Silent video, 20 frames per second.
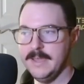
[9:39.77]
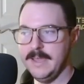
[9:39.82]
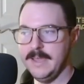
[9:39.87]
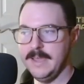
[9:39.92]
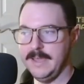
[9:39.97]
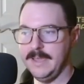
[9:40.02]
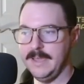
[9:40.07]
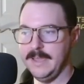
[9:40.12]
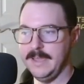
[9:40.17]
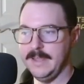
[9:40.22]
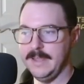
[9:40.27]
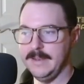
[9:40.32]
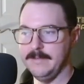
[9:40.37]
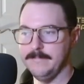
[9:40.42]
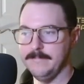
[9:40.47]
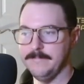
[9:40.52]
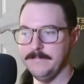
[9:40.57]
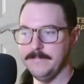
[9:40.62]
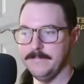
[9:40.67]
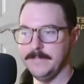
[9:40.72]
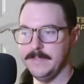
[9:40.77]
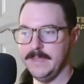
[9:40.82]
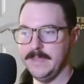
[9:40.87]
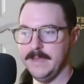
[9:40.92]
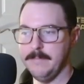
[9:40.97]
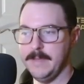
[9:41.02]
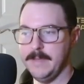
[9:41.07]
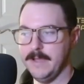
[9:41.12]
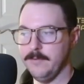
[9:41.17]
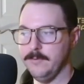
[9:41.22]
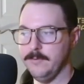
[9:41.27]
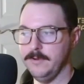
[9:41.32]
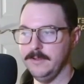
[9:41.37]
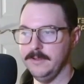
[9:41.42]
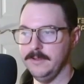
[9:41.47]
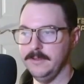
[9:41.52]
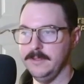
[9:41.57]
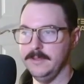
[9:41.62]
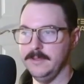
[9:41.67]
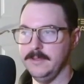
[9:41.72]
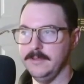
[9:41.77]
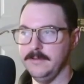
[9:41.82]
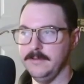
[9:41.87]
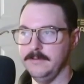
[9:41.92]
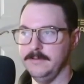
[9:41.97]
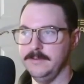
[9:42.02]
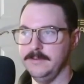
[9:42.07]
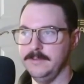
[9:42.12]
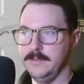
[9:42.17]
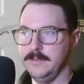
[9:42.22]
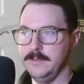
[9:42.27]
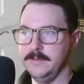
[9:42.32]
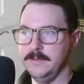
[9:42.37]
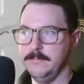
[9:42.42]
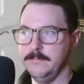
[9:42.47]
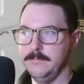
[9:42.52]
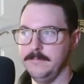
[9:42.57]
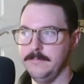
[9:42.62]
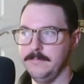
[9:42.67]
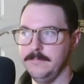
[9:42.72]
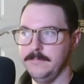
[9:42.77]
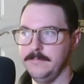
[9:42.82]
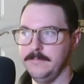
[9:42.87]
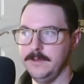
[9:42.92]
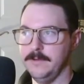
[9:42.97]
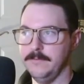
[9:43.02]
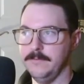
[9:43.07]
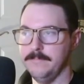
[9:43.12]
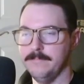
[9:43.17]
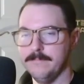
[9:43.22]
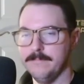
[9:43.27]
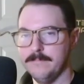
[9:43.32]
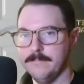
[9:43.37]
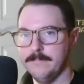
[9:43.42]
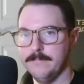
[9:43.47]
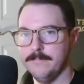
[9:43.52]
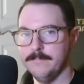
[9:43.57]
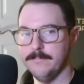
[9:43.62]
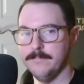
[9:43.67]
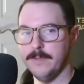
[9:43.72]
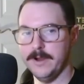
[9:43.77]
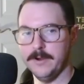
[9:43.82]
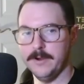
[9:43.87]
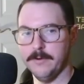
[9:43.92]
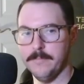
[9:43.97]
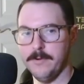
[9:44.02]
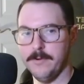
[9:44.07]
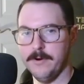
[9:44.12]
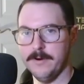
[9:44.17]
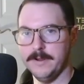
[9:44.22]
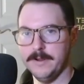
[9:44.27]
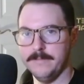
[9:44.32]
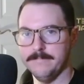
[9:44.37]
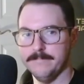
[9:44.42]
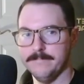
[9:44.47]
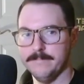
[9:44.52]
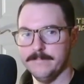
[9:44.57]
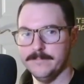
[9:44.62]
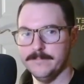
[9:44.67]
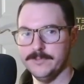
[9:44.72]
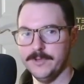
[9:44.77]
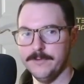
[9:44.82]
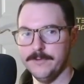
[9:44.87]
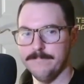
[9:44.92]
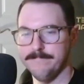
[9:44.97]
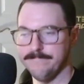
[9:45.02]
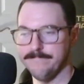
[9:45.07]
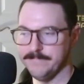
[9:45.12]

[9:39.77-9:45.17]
and yeah, Mike wanted to break our party. So